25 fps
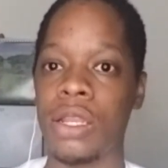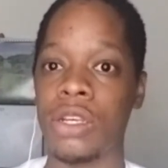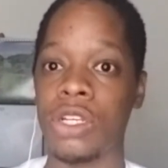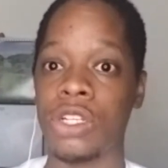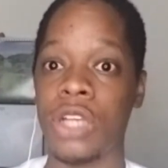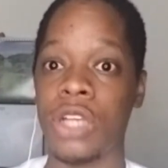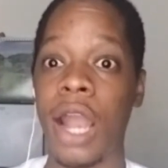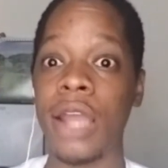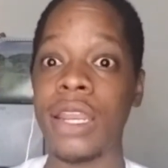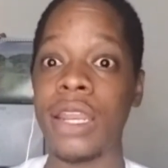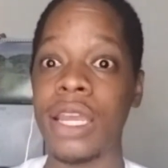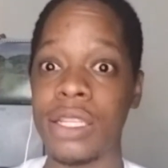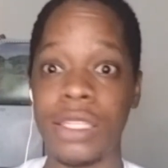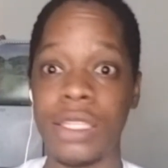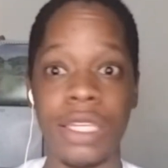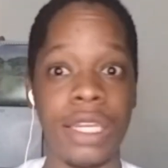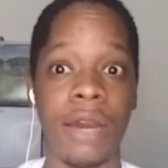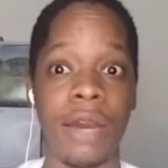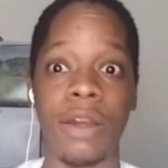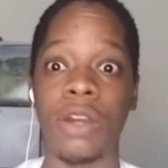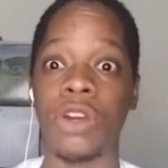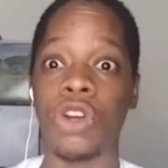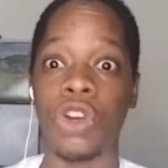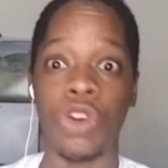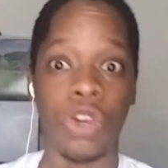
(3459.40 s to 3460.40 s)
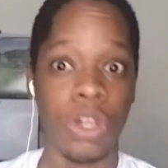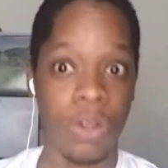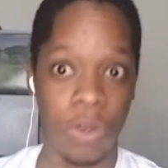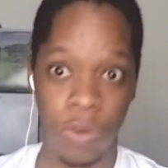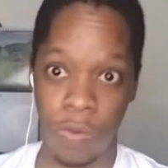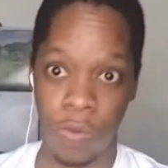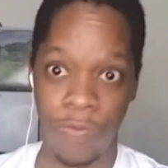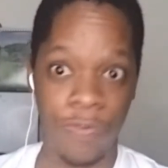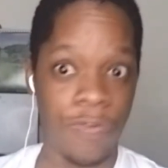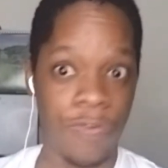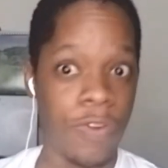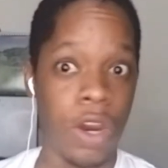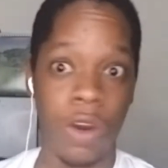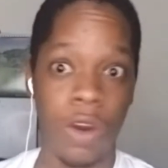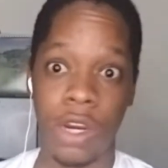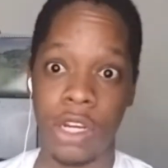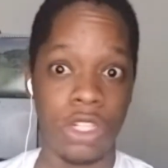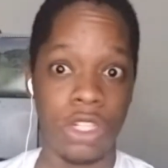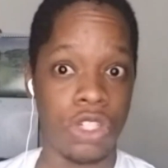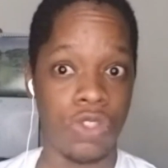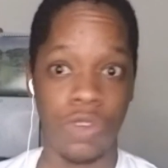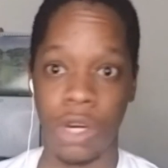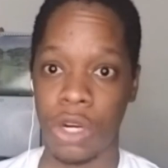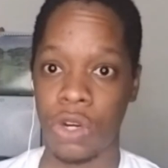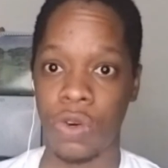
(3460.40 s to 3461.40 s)
Guardian did a very
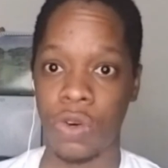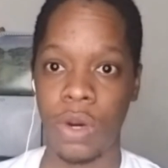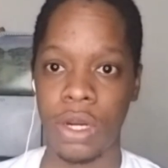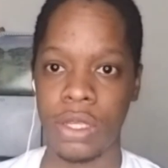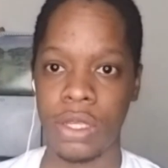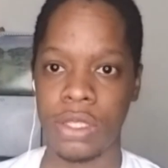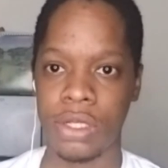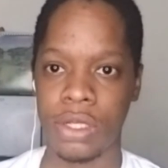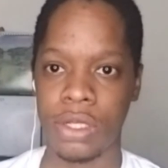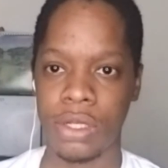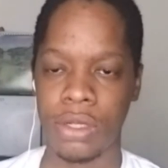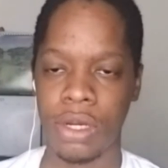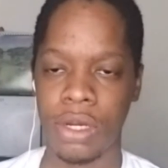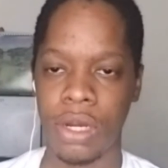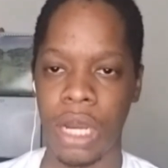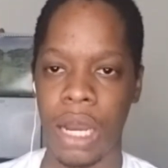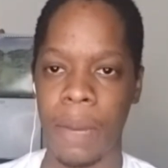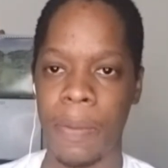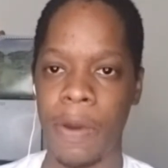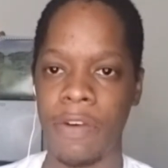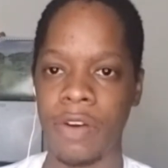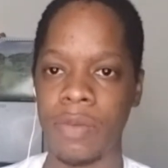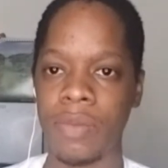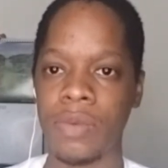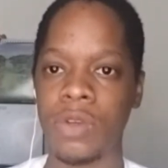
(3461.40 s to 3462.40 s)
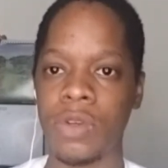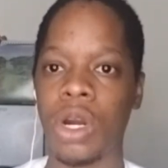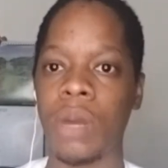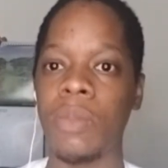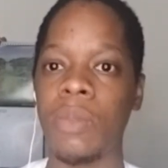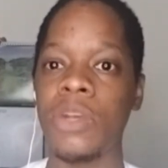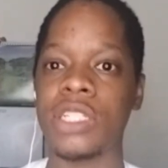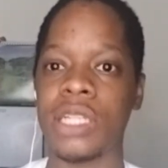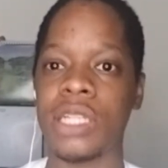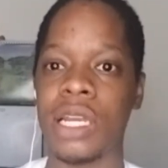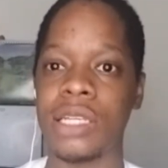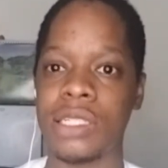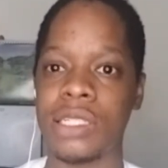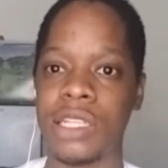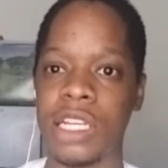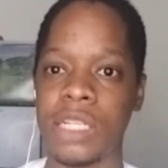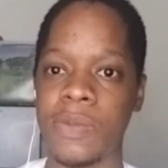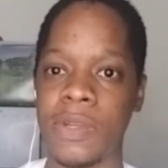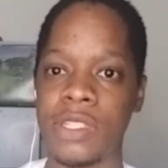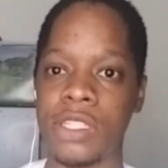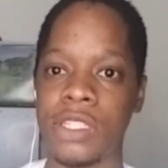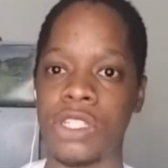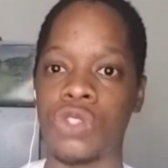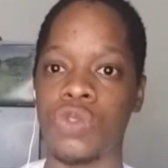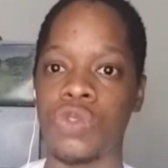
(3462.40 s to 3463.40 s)
strong quarter. Apart from commission and
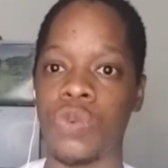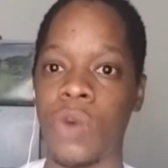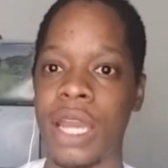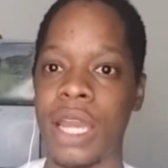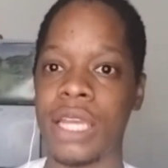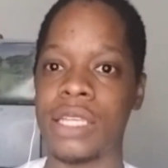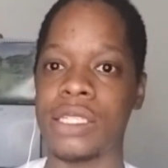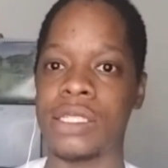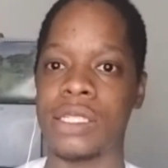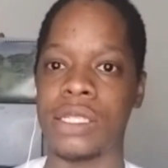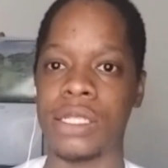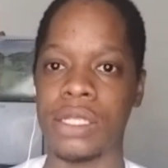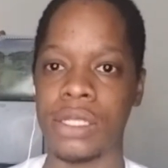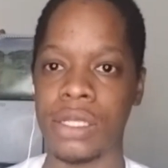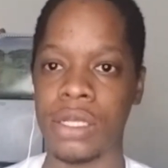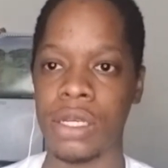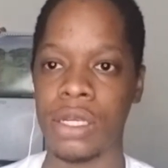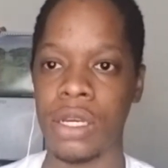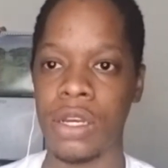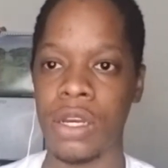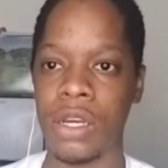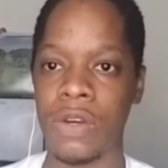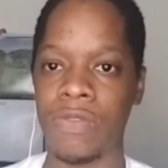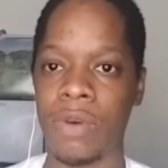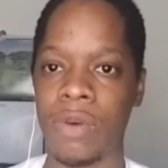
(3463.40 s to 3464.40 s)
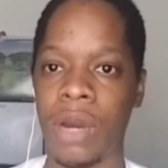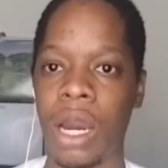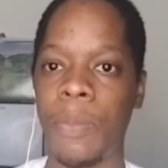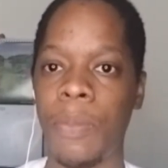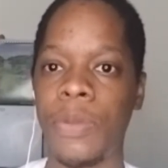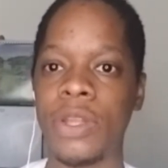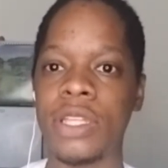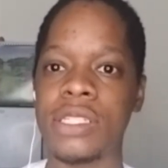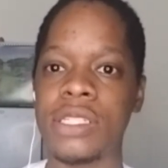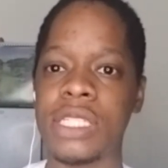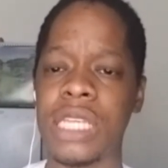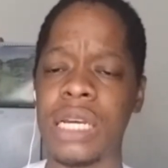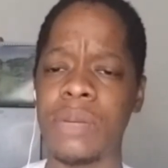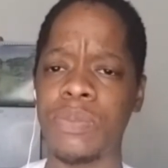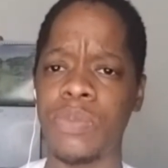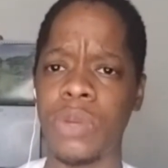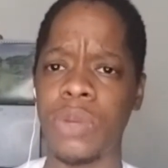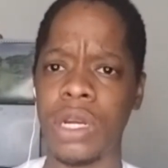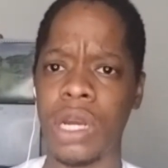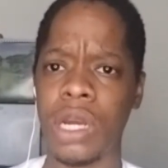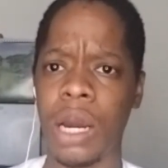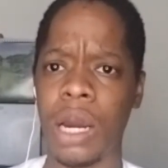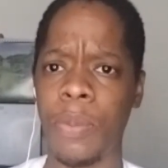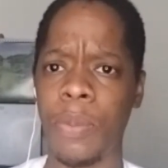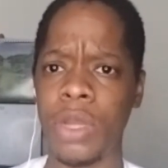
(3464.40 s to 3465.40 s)
expenses rising, from
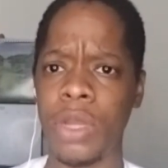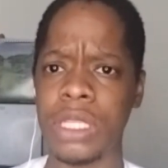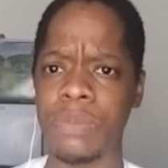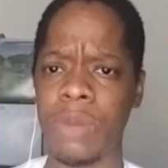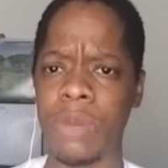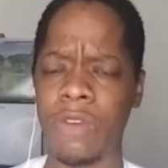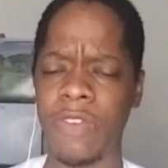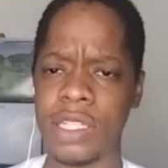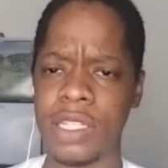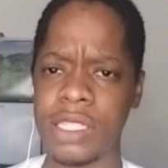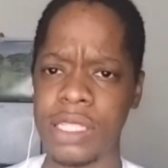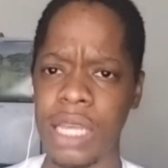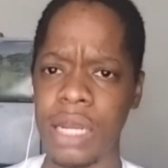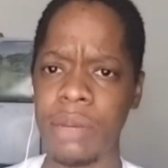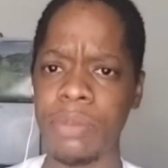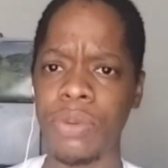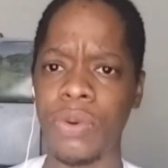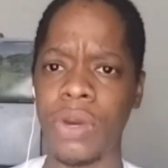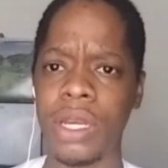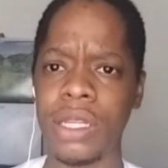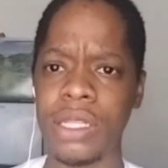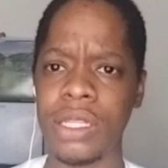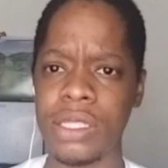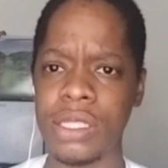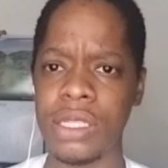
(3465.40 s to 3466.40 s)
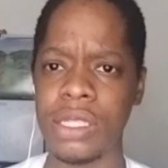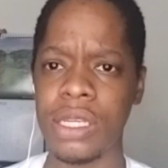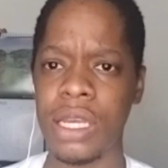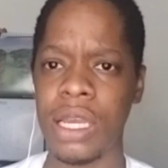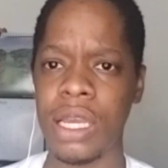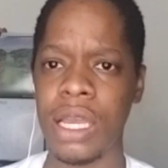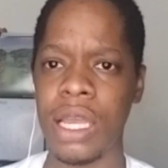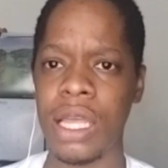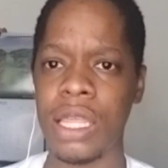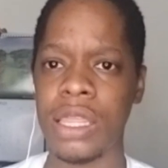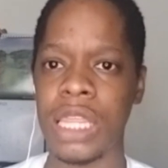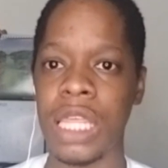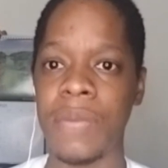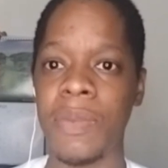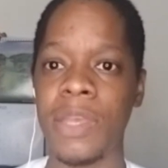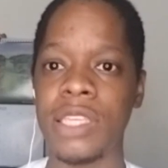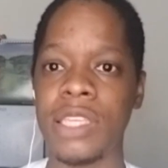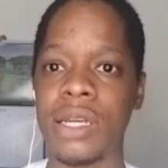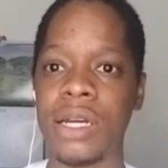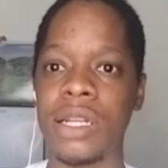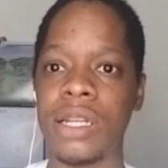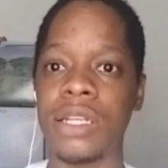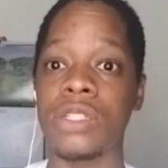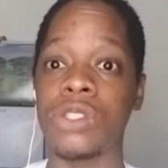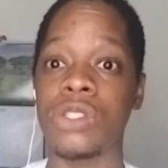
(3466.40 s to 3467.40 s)
operating profit standpoint, they
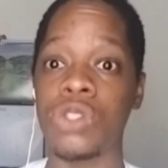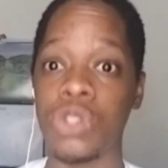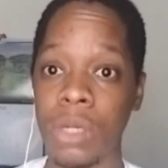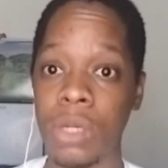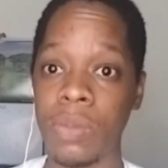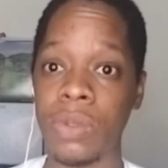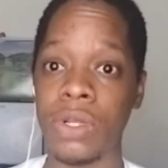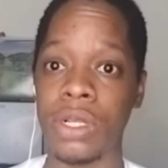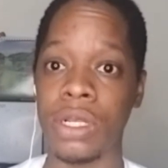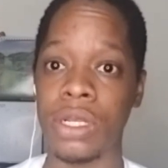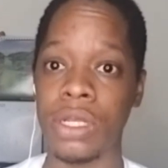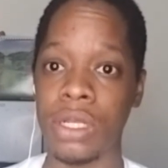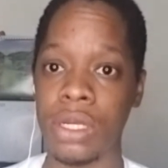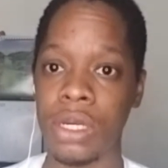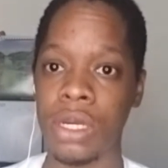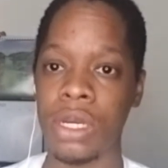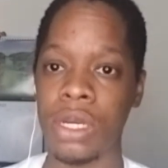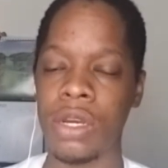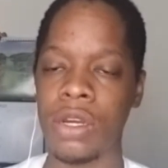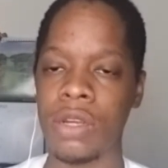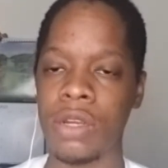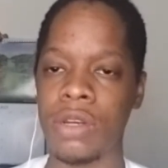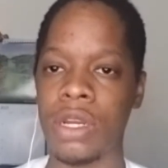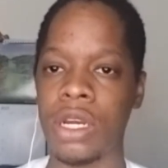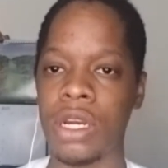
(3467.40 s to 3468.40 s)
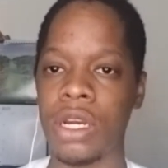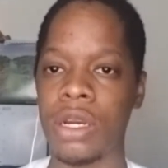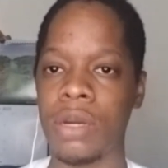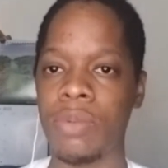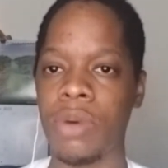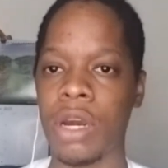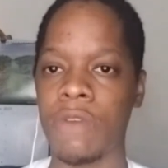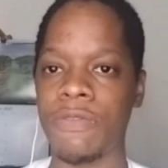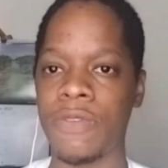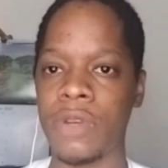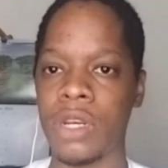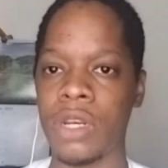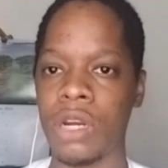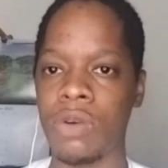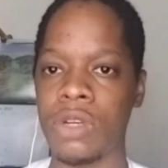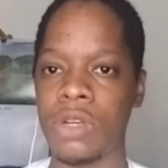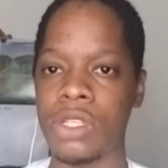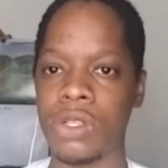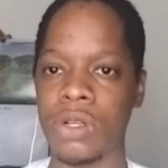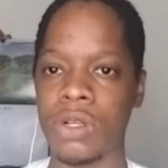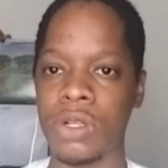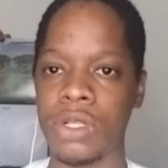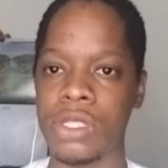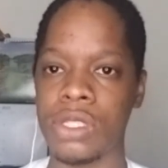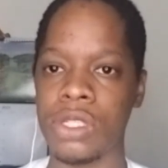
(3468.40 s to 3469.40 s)
basically doubled their
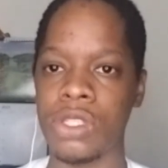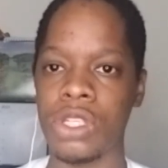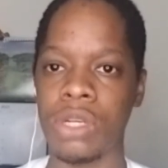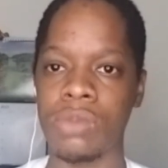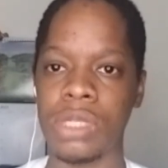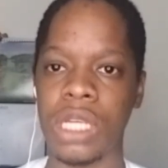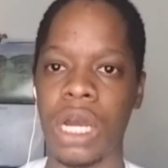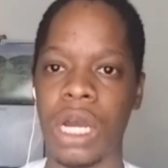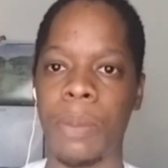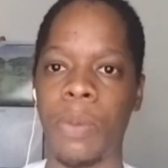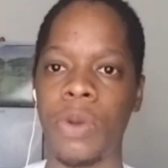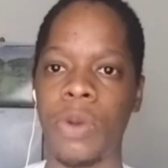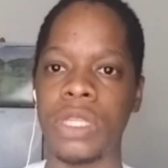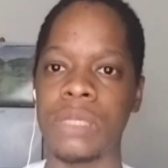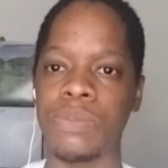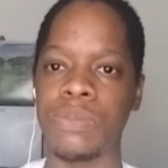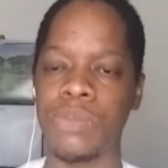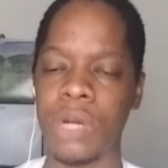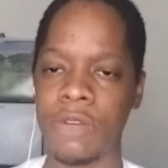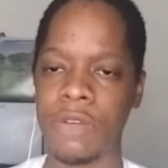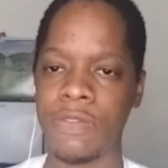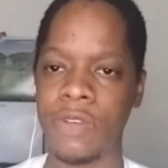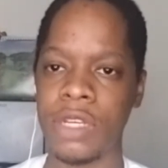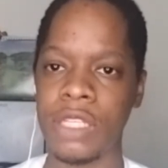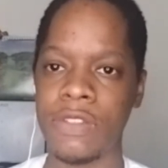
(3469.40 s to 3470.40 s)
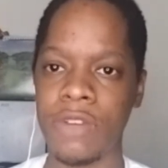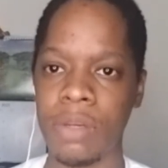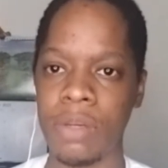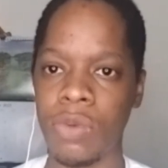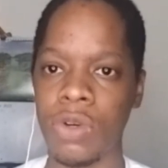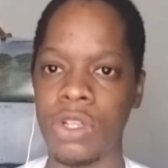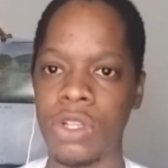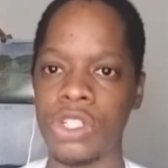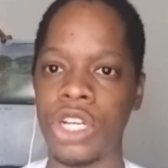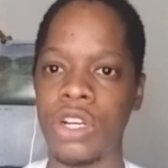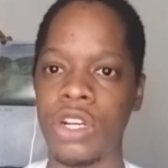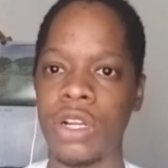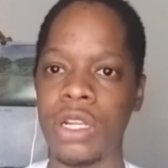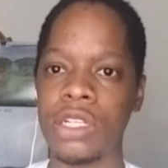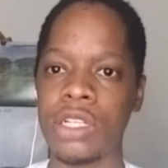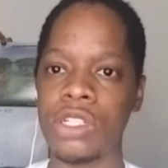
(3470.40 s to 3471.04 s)
results in terms of operating profit for both general